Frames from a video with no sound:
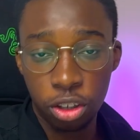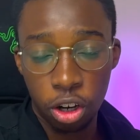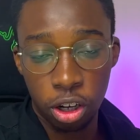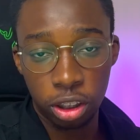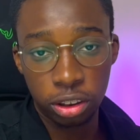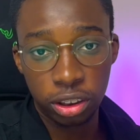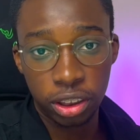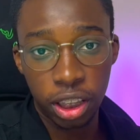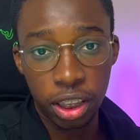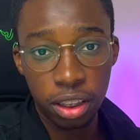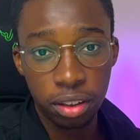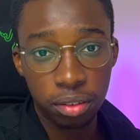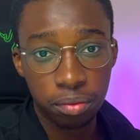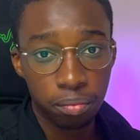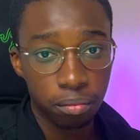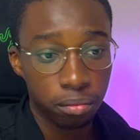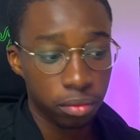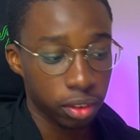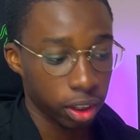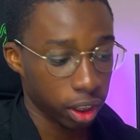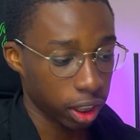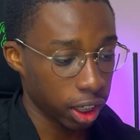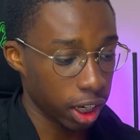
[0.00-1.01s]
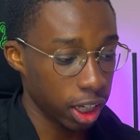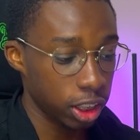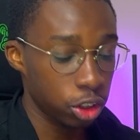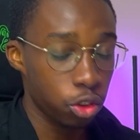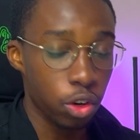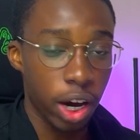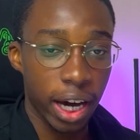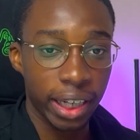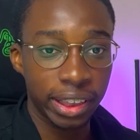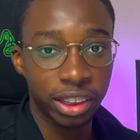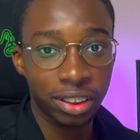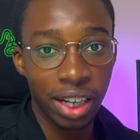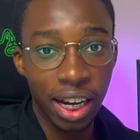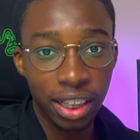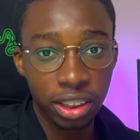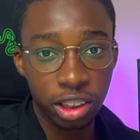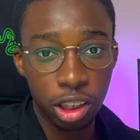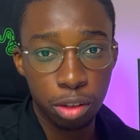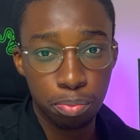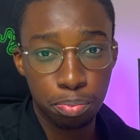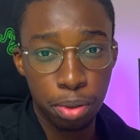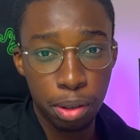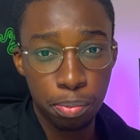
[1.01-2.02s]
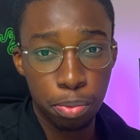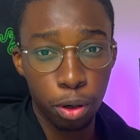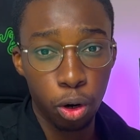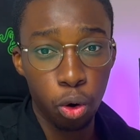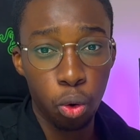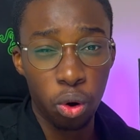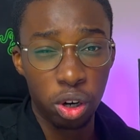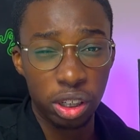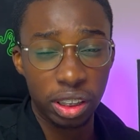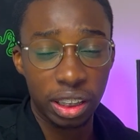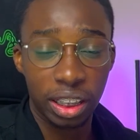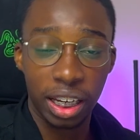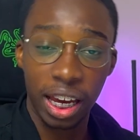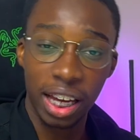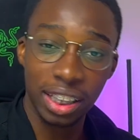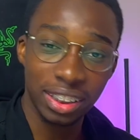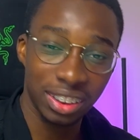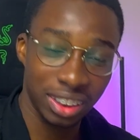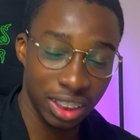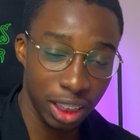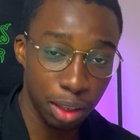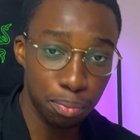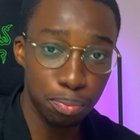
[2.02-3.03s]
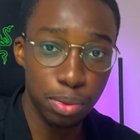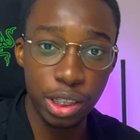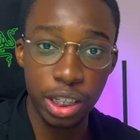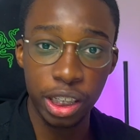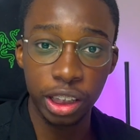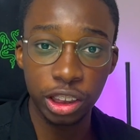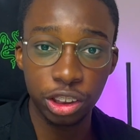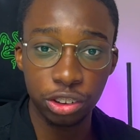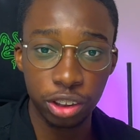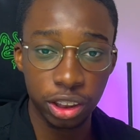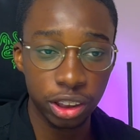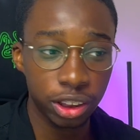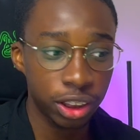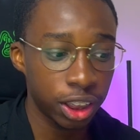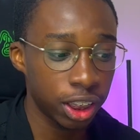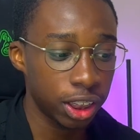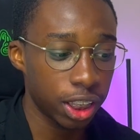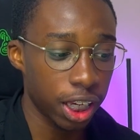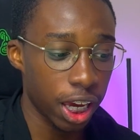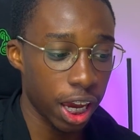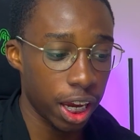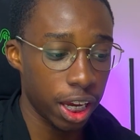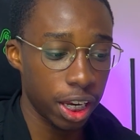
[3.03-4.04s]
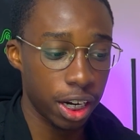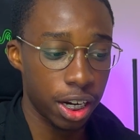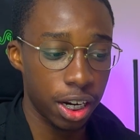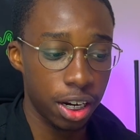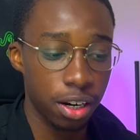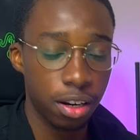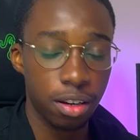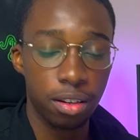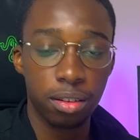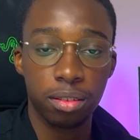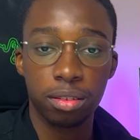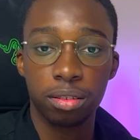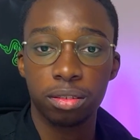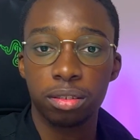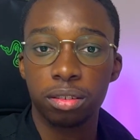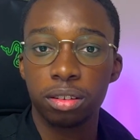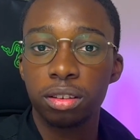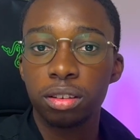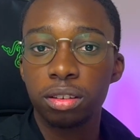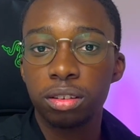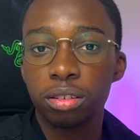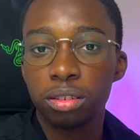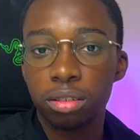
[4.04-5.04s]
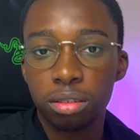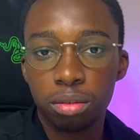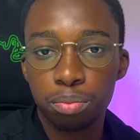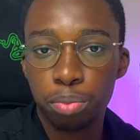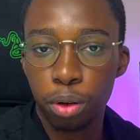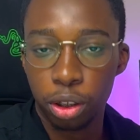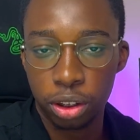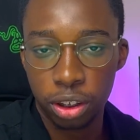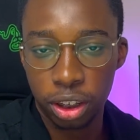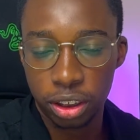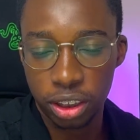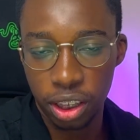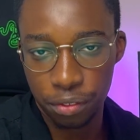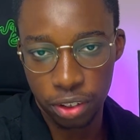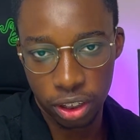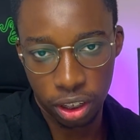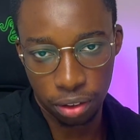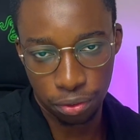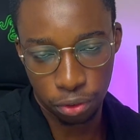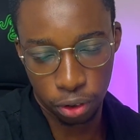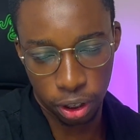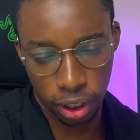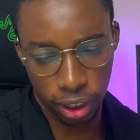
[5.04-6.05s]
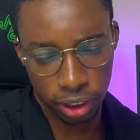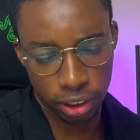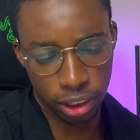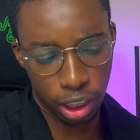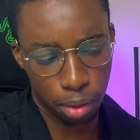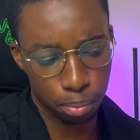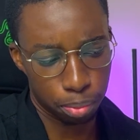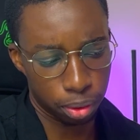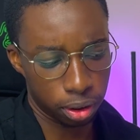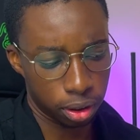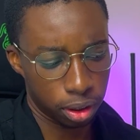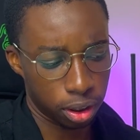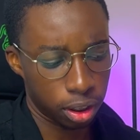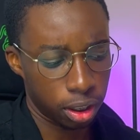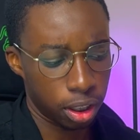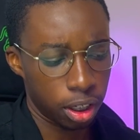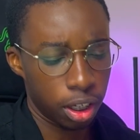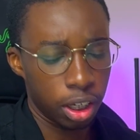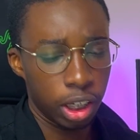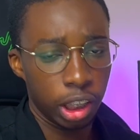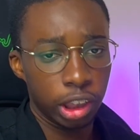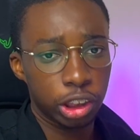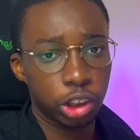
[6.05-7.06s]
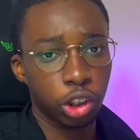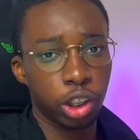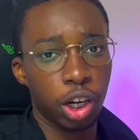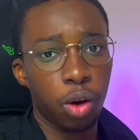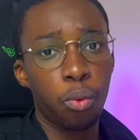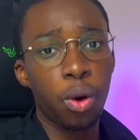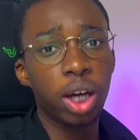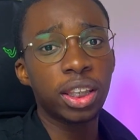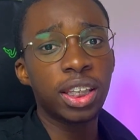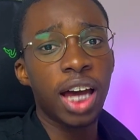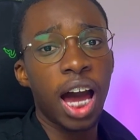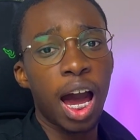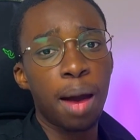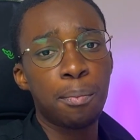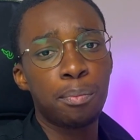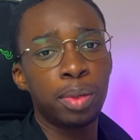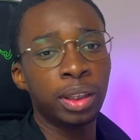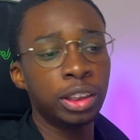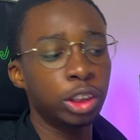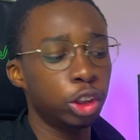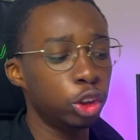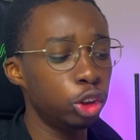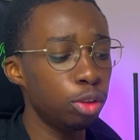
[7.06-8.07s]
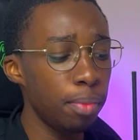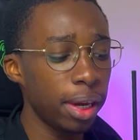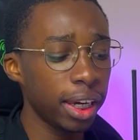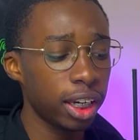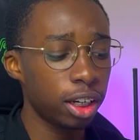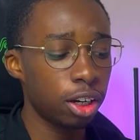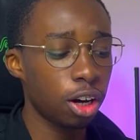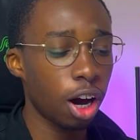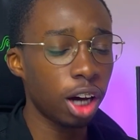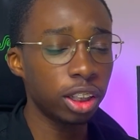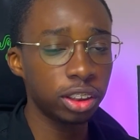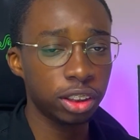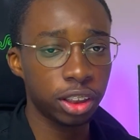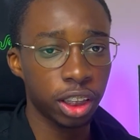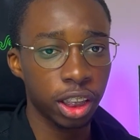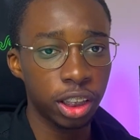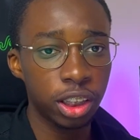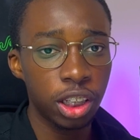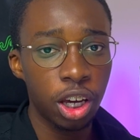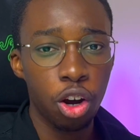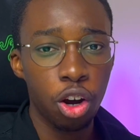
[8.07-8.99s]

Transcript: content and you attracted people who are deeply interested in productivity, for example. So now what happens, you make content